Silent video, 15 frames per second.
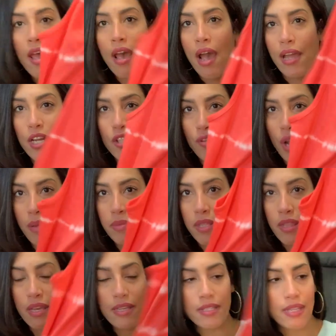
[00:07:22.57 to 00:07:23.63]
I just grabbed
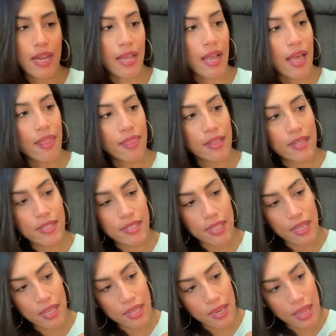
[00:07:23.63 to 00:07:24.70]
this, and I got this
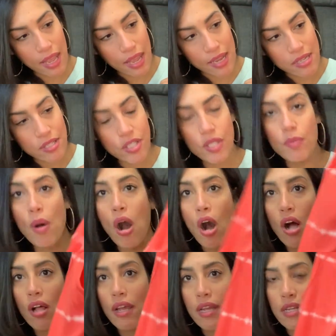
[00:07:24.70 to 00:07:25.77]
in a
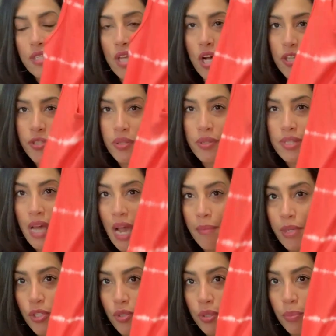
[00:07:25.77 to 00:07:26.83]
small, and it's also the Time
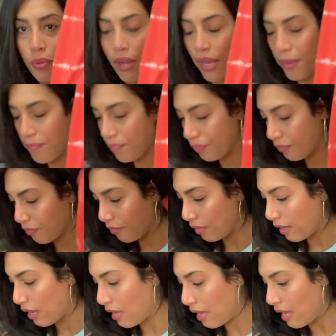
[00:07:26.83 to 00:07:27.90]
and True brand.
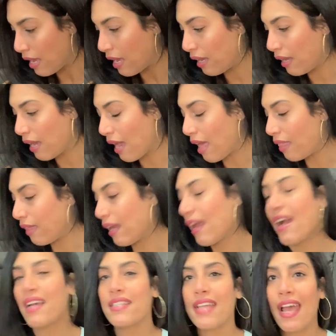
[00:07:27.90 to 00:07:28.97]
And then
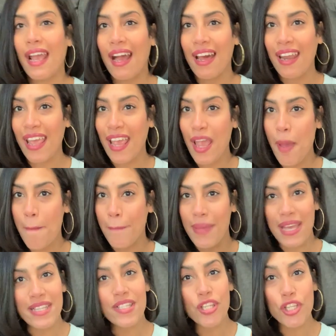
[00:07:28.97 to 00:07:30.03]
guys, I got a
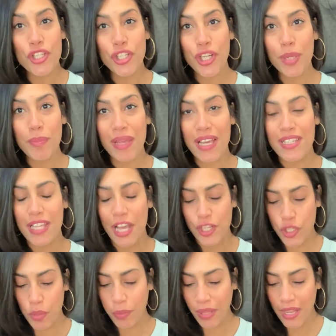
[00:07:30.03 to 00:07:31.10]
men's shirt because I
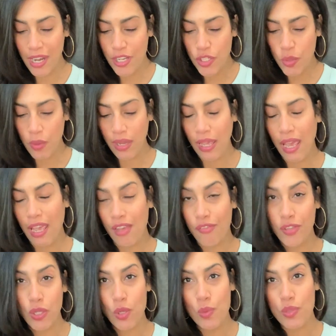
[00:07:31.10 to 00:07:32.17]
do plan on doing a
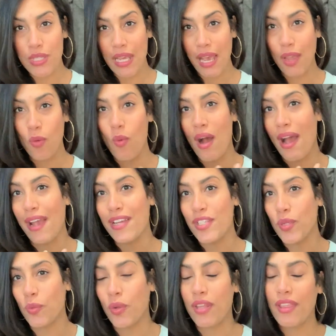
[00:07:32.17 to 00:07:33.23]
few
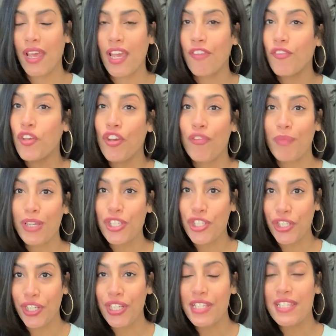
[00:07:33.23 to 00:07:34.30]
DIYs with a few of my
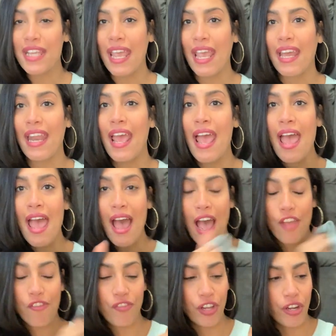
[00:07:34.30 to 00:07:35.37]
shirts and
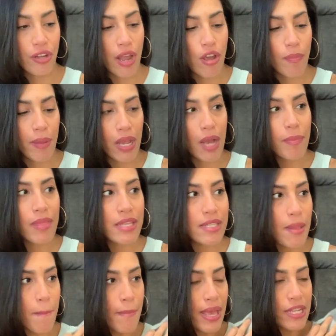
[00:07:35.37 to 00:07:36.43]
I figured I would pick up this
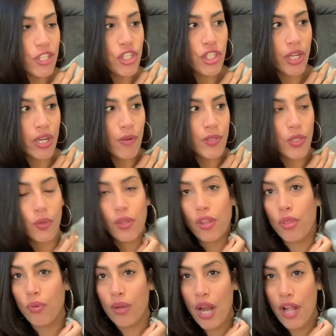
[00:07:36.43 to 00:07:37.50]
men's shirt. It was only
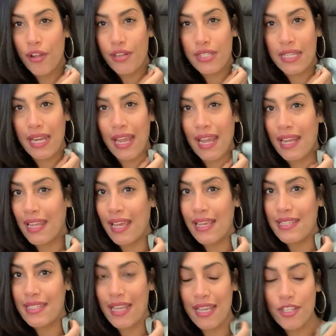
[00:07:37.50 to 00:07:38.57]

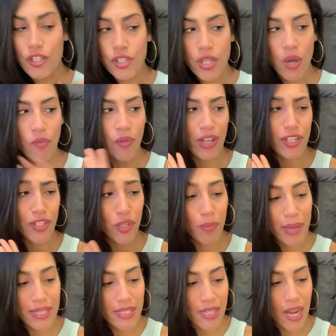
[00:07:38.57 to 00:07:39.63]
$3.88. So if I do
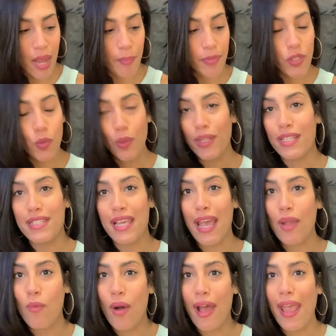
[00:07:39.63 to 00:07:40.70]
mess it up doing the
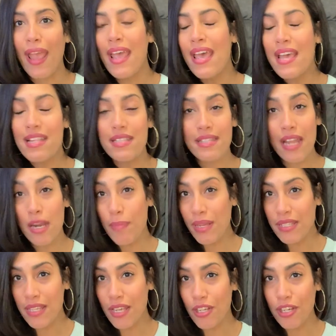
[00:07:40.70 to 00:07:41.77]
DIY, it's not a
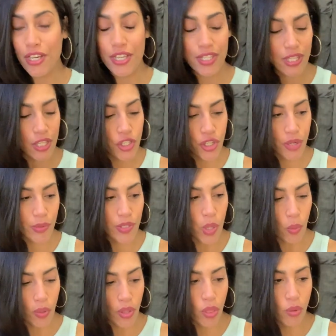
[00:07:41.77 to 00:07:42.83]
big deal because this shirt was
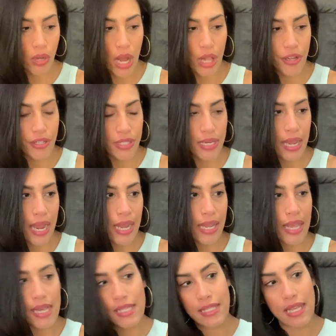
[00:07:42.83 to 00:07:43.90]
only
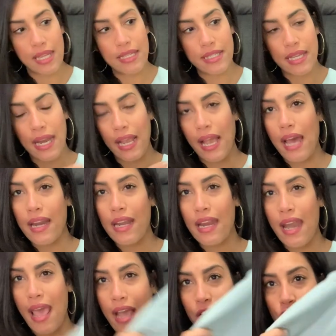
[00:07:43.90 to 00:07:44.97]
$3.88 and I got it
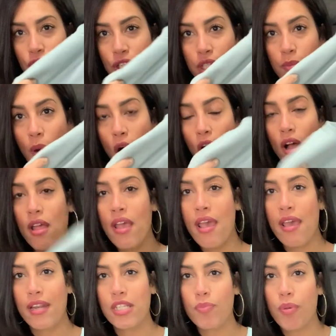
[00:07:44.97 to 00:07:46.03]
in an extra small.
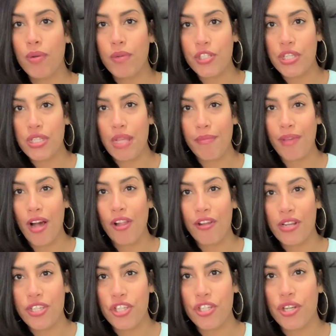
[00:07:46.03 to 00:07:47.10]
It's pretty much the same color
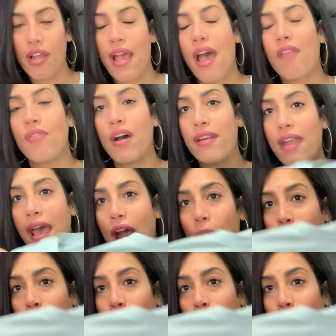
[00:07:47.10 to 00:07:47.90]
as the shirt I have on now,